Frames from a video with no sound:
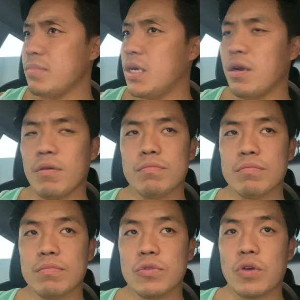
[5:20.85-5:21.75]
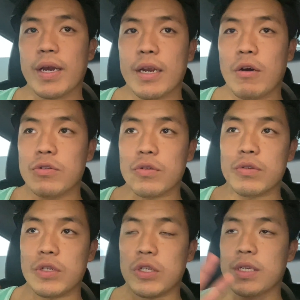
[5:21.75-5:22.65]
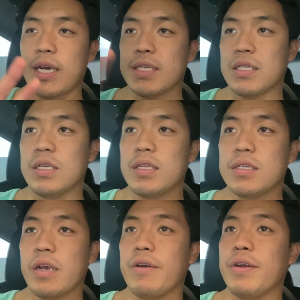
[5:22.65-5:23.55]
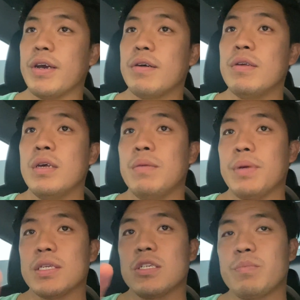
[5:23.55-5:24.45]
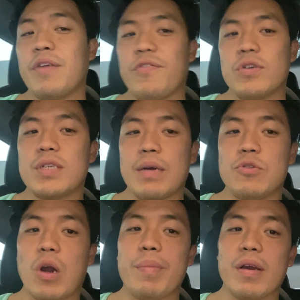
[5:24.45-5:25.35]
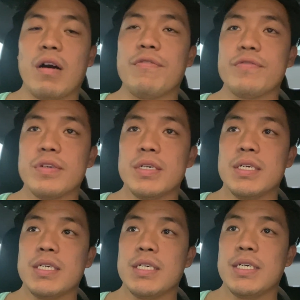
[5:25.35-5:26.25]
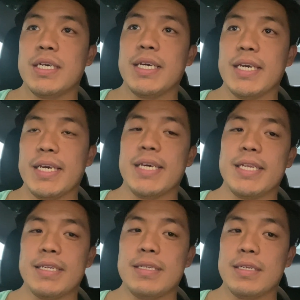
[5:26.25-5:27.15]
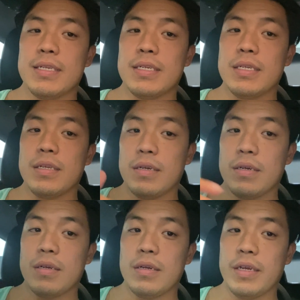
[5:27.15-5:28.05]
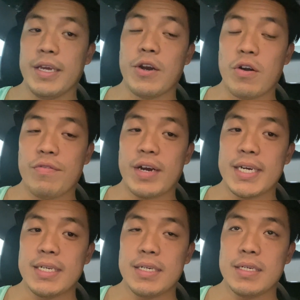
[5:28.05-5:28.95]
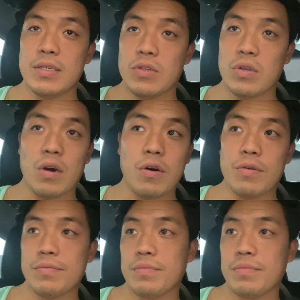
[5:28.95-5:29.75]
you know, so I can also just kind of see this area, because this is my first time dropping off in Irvine. So